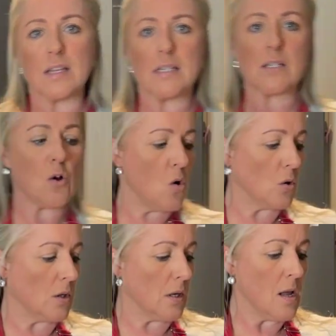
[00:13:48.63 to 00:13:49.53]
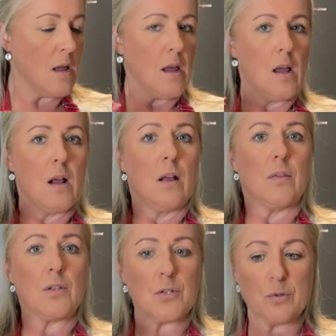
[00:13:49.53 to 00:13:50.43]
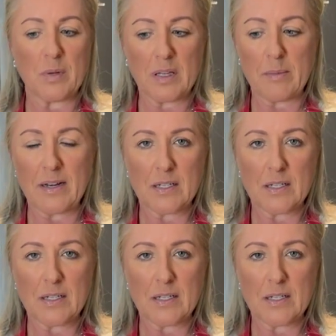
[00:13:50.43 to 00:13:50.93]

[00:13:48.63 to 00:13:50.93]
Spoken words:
Okay, are we ready?